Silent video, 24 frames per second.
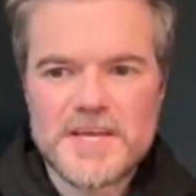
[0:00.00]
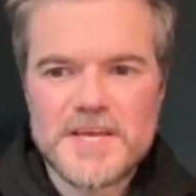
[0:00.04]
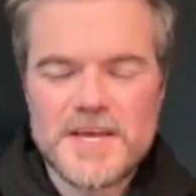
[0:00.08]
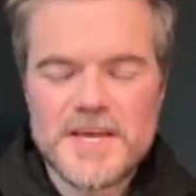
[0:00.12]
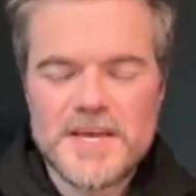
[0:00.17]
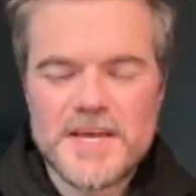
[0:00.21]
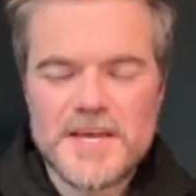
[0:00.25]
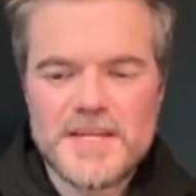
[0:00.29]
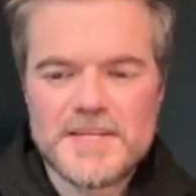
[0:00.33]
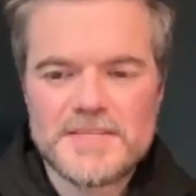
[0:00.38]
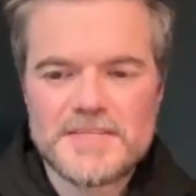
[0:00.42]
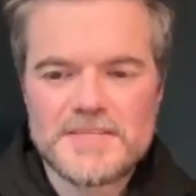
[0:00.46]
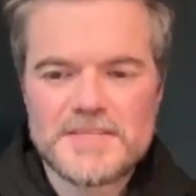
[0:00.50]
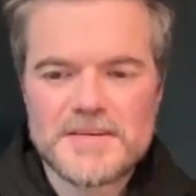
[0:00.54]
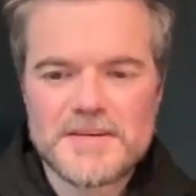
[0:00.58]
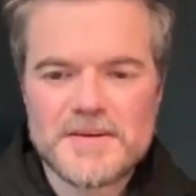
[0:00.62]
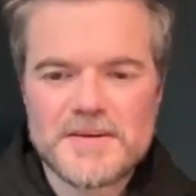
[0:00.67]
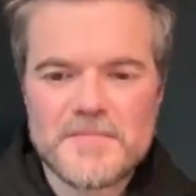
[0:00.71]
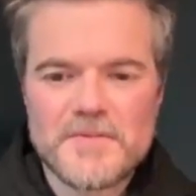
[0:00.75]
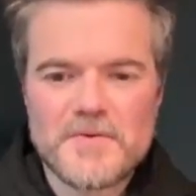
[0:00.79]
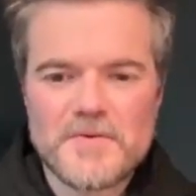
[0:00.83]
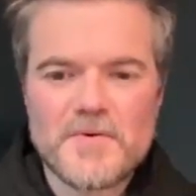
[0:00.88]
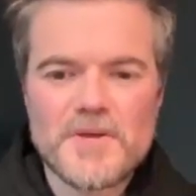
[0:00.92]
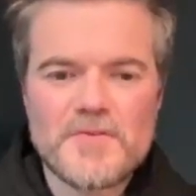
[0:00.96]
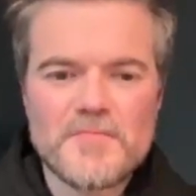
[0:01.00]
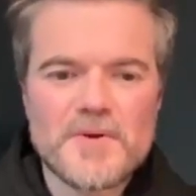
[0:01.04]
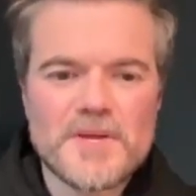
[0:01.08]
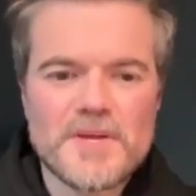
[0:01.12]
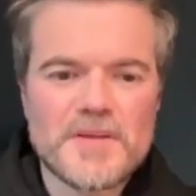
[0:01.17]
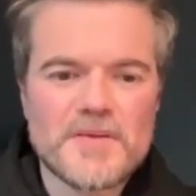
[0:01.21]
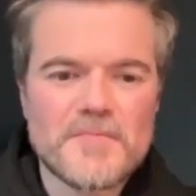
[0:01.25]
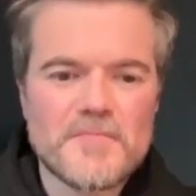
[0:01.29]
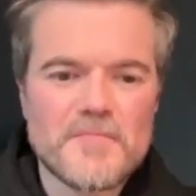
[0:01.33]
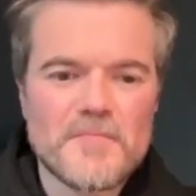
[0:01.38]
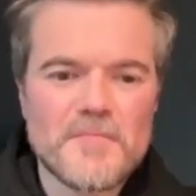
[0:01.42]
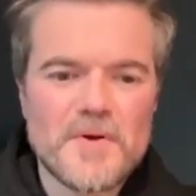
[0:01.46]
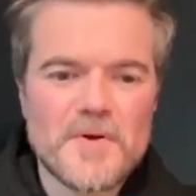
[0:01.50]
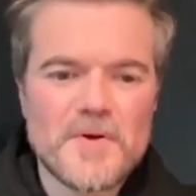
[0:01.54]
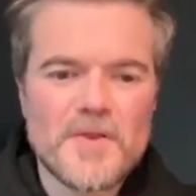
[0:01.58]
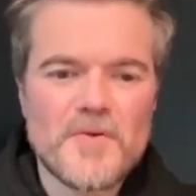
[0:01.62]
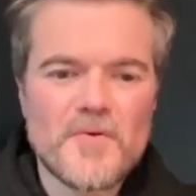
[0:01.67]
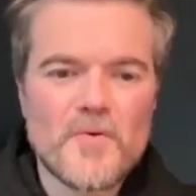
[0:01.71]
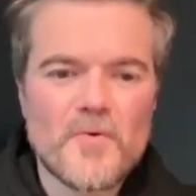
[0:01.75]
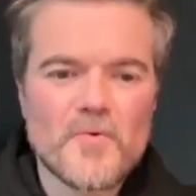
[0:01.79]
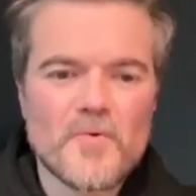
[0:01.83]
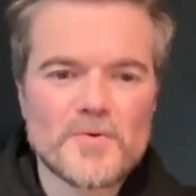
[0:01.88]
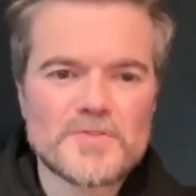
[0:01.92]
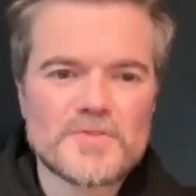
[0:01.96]
and the way you make an
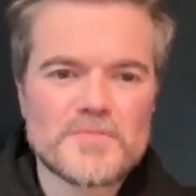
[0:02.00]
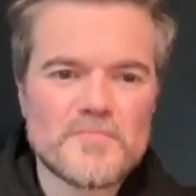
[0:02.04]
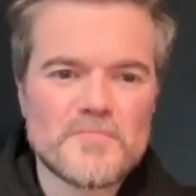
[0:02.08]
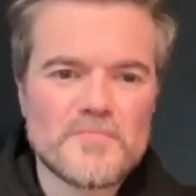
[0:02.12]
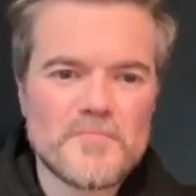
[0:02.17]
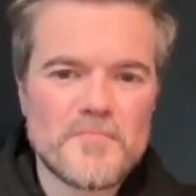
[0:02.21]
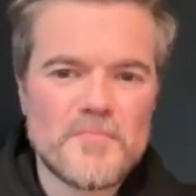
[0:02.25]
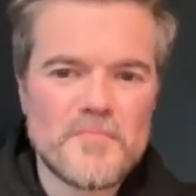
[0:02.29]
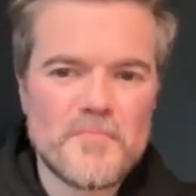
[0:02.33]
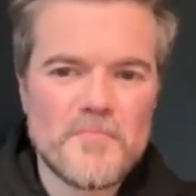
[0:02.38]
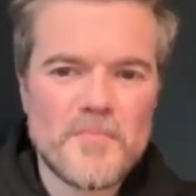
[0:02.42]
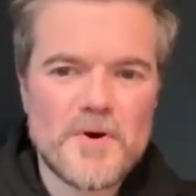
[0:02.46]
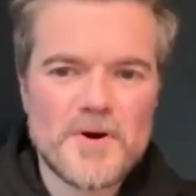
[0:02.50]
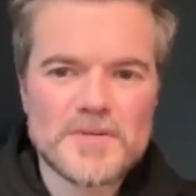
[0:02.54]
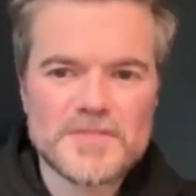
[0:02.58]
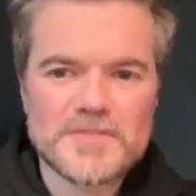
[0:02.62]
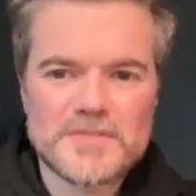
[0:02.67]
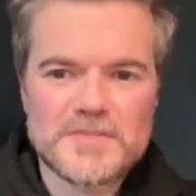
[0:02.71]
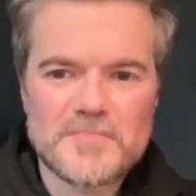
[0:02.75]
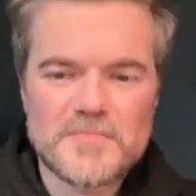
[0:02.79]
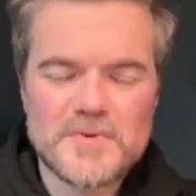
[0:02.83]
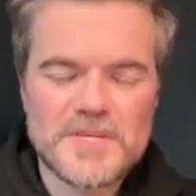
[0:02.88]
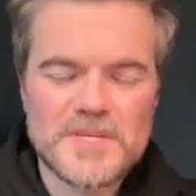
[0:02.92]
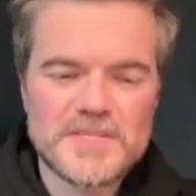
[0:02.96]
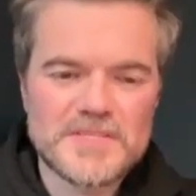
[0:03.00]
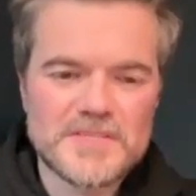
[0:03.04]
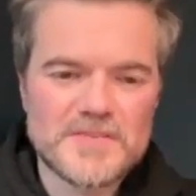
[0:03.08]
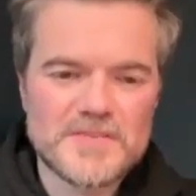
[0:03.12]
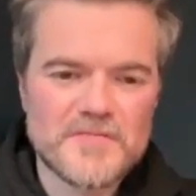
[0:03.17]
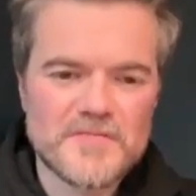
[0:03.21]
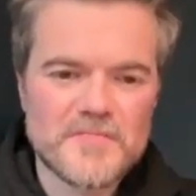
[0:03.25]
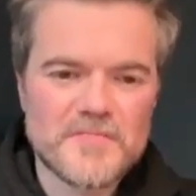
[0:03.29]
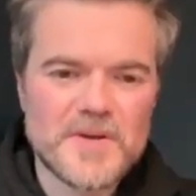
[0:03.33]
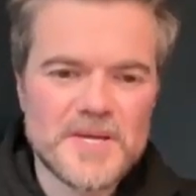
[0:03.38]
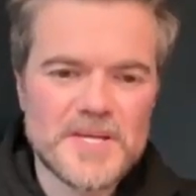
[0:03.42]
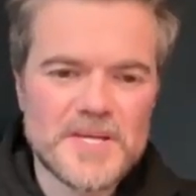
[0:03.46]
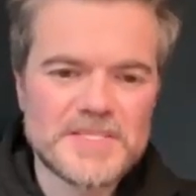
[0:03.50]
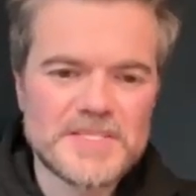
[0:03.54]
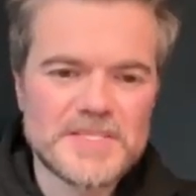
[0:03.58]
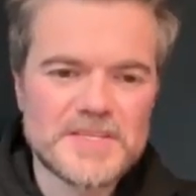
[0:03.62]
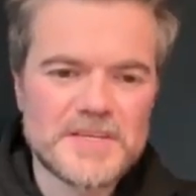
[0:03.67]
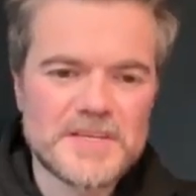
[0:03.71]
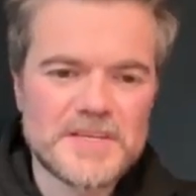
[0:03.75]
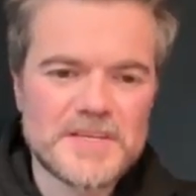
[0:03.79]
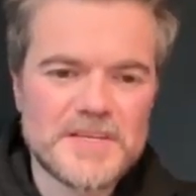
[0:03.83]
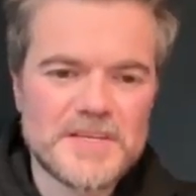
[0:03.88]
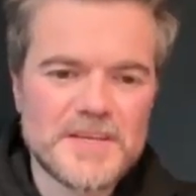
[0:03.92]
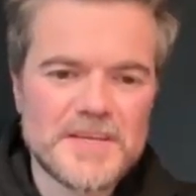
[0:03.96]
awesome masterpiece of a
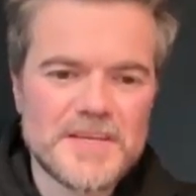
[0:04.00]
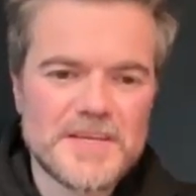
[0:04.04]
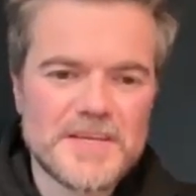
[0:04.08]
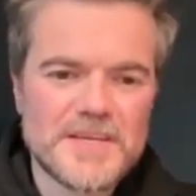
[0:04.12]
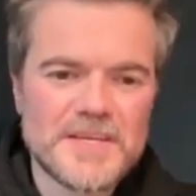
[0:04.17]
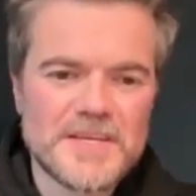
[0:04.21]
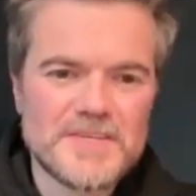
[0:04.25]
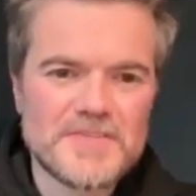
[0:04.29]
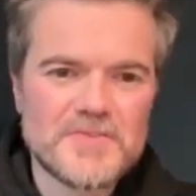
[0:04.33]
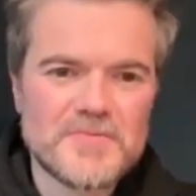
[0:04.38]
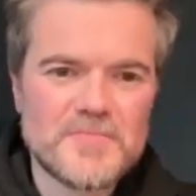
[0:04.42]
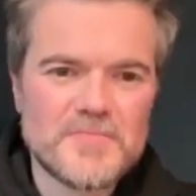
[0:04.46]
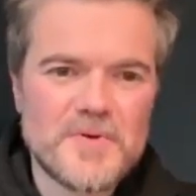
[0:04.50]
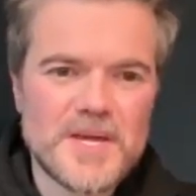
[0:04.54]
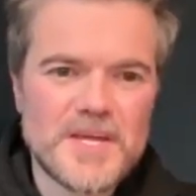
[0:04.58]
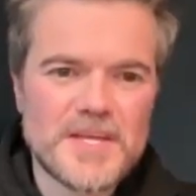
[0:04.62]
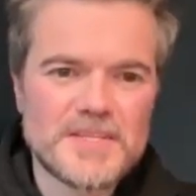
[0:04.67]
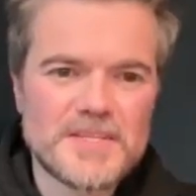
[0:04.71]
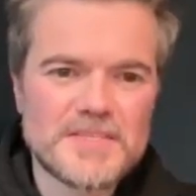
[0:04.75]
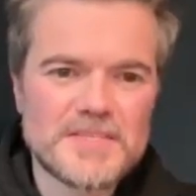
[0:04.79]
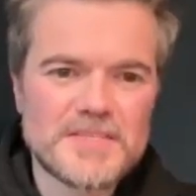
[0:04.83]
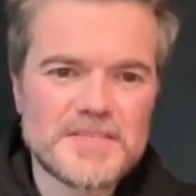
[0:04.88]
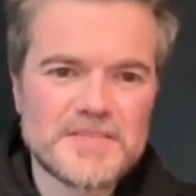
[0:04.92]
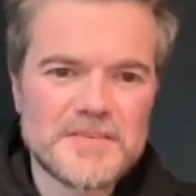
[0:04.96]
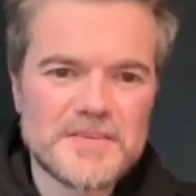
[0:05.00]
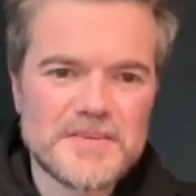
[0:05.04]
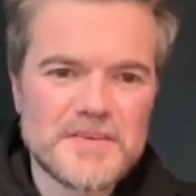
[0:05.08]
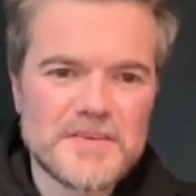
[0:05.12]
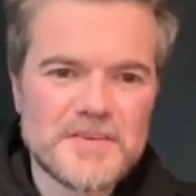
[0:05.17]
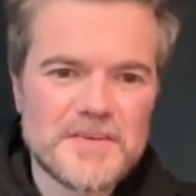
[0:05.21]
painting is you paint